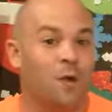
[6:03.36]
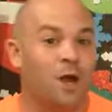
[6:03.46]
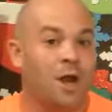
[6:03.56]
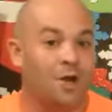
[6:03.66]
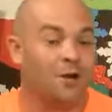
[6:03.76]

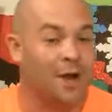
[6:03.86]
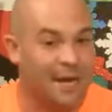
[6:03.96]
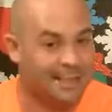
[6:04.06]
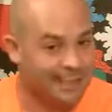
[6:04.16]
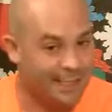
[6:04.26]
400
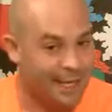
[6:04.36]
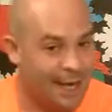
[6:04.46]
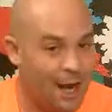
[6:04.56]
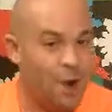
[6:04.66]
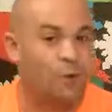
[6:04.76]

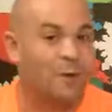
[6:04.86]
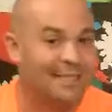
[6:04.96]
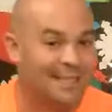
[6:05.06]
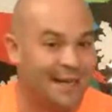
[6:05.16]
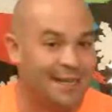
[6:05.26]

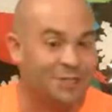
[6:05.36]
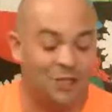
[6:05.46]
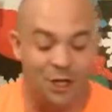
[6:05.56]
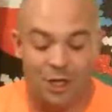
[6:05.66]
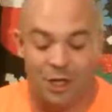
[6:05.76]

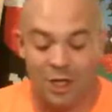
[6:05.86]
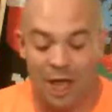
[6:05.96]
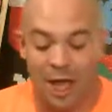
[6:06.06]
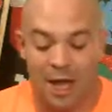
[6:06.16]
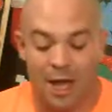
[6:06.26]
residential
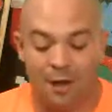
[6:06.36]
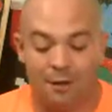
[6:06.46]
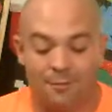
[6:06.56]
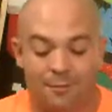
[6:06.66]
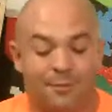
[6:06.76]

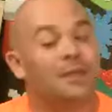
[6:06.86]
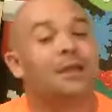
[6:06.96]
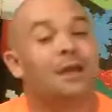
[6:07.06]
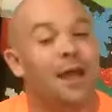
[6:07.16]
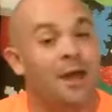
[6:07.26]
um,
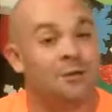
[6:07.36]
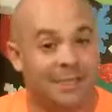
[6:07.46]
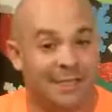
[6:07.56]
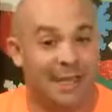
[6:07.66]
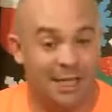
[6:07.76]

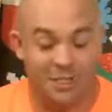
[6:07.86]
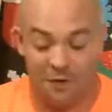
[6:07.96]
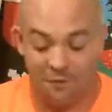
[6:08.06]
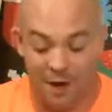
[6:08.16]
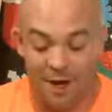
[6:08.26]
houses catch
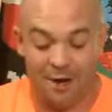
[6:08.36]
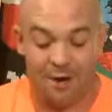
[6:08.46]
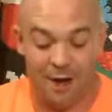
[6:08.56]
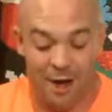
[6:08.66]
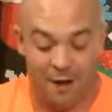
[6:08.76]
on
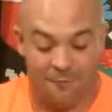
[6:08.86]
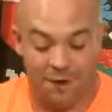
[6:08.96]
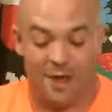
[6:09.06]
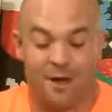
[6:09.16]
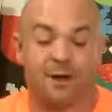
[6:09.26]
fire
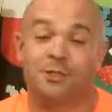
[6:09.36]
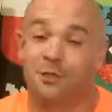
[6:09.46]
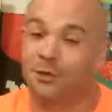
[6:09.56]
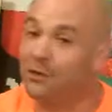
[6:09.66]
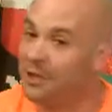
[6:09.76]
every year
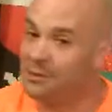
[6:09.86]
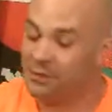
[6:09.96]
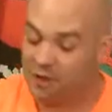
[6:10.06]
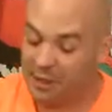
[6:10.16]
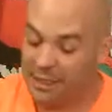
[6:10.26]
due to
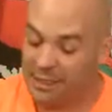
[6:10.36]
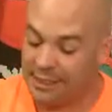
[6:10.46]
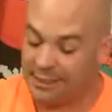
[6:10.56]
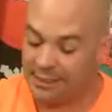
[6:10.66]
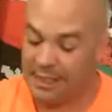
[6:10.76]
Christmas
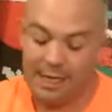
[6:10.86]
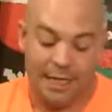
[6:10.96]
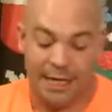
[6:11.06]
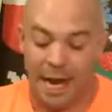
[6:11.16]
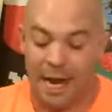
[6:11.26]
trees.
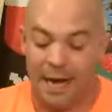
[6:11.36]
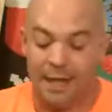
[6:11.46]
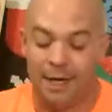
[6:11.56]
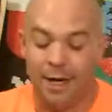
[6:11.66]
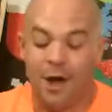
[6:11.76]

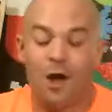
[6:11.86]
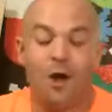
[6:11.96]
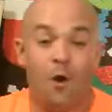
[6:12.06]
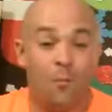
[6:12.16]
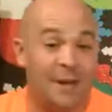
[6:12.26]
Nine,
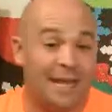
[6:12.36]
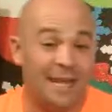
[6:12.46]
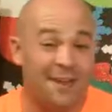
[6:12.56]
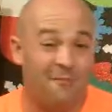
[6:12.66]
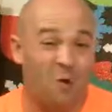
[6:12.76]
opening
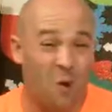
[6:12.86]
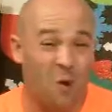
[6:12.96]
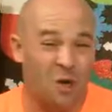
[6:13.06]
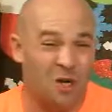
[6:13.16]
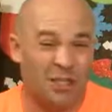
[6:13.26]
gift
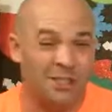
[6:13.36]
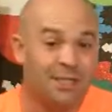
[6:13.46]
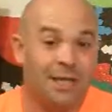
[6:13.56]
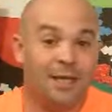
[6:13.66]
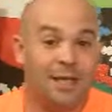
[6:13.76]

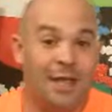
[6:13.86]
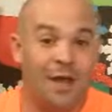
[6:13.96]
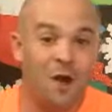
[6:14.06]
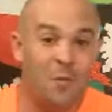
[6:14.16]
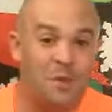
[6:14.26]
horrors. You
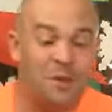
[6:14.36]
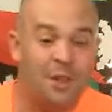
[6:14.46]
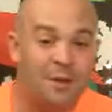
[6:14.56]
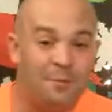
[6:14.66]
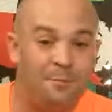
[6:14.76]
can't open
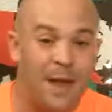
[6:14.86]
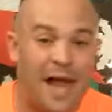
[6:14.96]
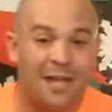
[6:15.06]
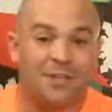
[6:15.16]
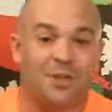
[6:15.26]
the
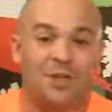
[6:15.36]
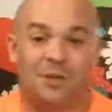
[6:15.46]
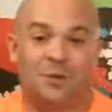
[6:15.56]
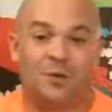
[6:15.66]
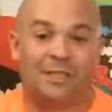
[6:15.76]
box, so
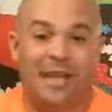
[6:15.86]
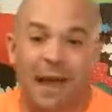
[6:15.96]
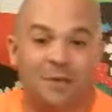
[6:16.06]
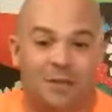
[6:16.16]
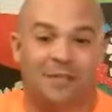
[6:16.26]
you
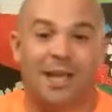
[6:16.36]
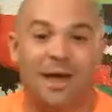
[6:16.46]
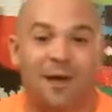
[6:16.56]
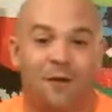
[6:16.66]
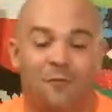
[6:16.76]
stab
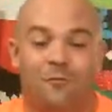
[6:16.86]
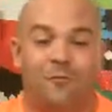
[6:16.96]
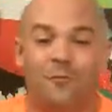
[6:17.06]
yourself.